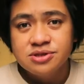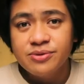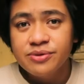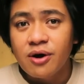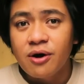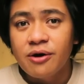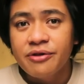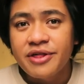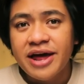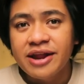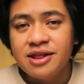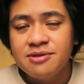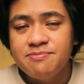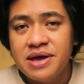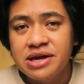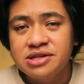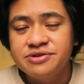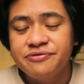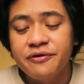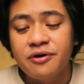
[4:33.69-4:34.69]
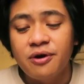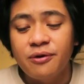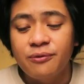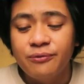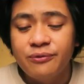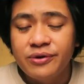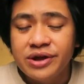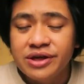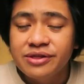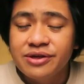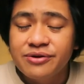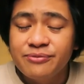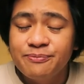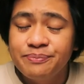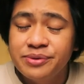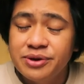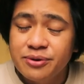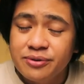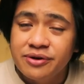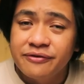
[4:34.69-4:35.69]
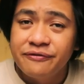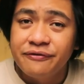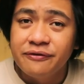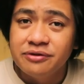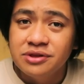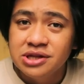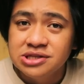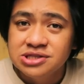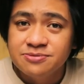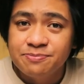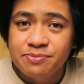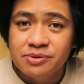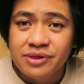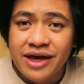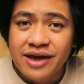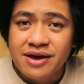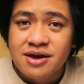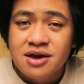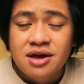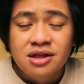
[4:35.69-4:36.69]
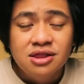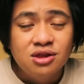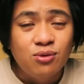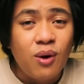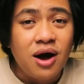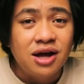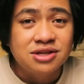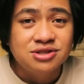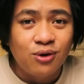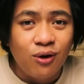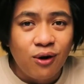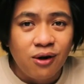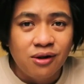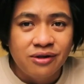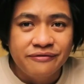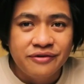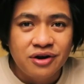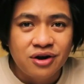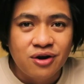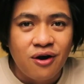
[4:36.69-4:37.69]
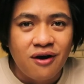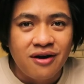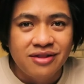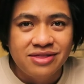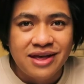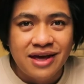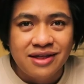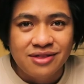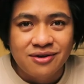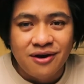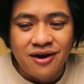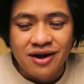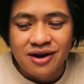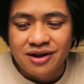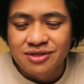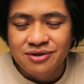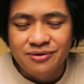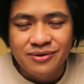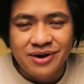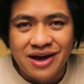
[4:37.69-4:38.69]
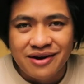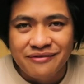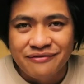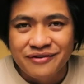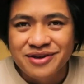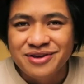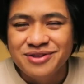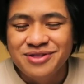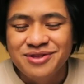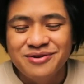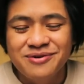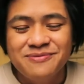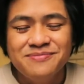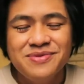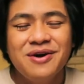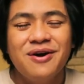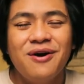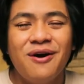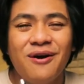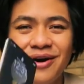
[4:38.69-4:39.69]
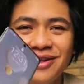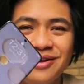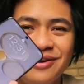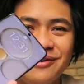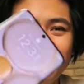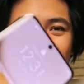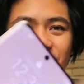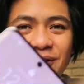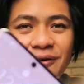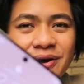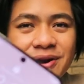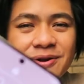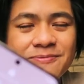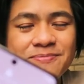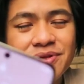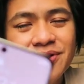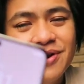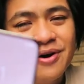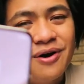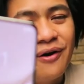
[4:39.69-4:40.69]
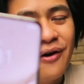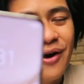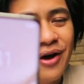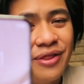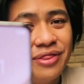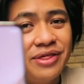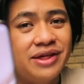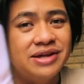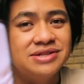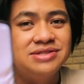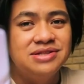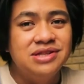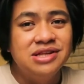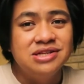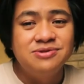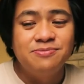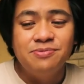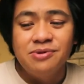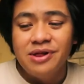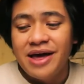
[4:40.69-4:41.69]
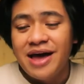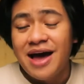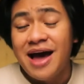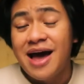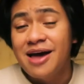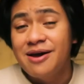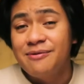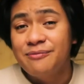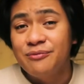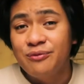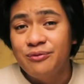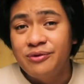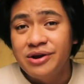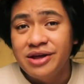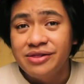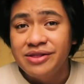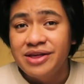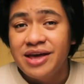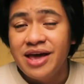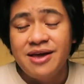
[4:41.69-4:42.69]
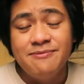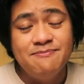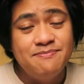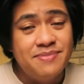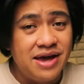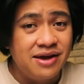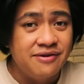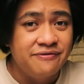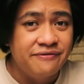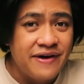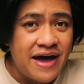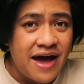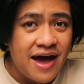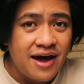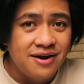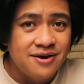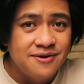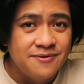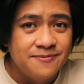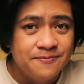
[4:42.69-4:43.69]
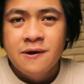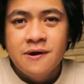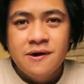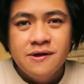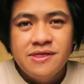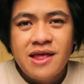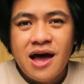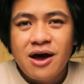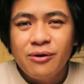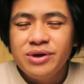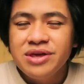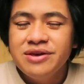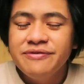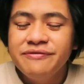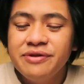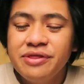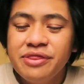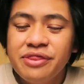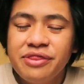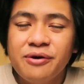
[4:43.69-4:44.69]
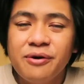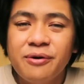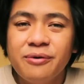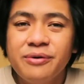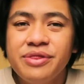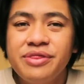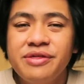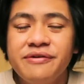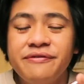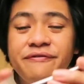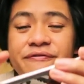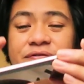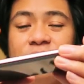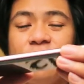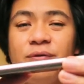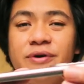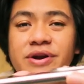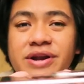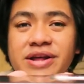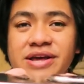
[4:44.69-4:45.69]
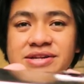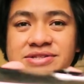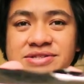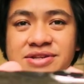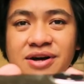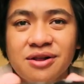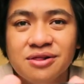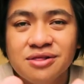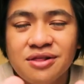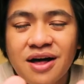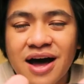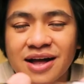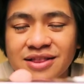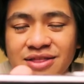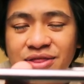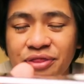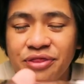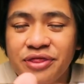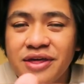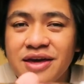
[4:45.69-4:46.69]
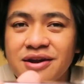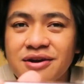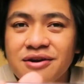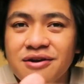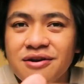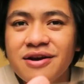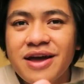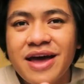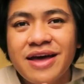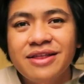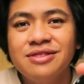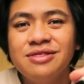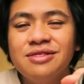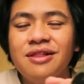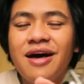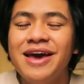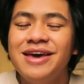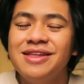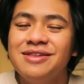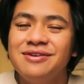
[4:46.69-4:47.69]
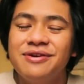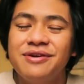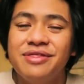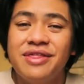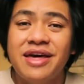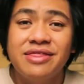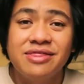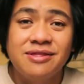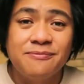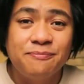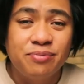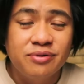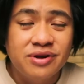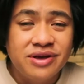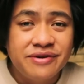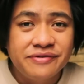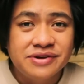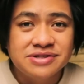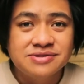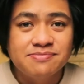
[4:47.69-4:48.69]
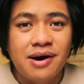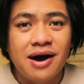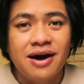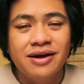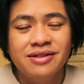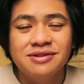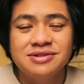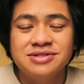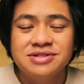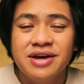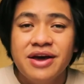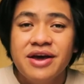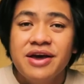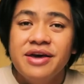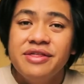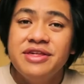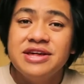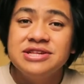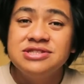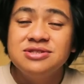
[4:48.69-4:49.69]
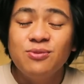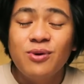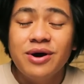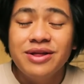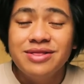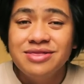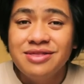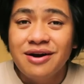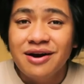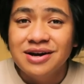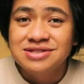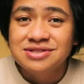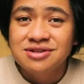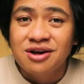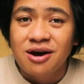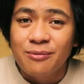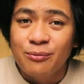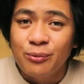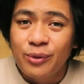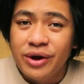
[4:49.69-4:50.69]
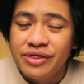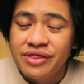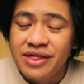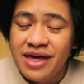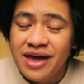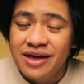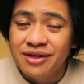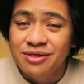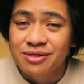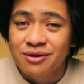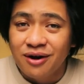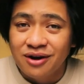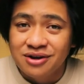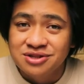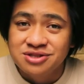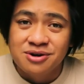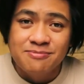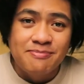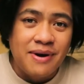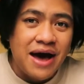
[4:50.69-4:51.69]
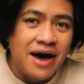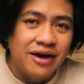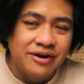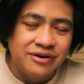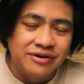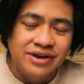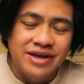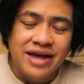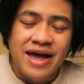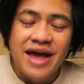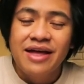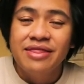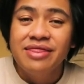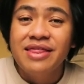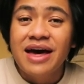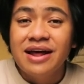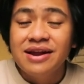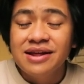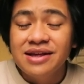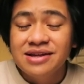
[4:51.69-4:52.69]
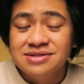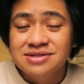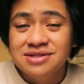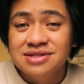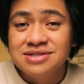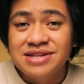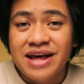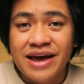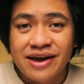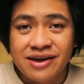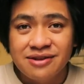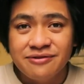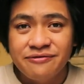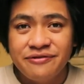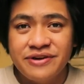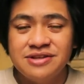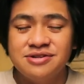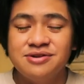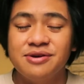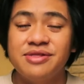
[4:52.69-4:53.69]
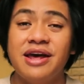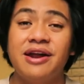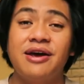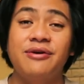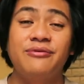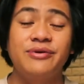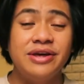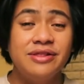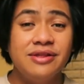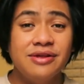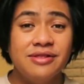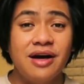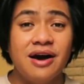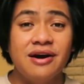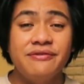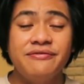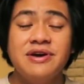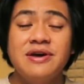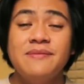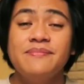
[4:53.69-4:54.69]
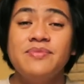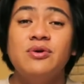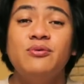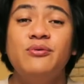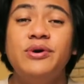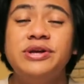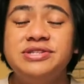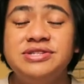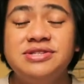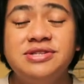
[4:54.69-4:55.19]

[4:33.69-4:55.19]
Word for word: So with all that, it makes for a really beautiful display to watch all of your content on and do whatever you do on your phone on this display. I am really a big fan. Now, even though the phone is a lot thinner and lighter than the previous models, this one does come with a larger battery. And that is the second feature that I really love which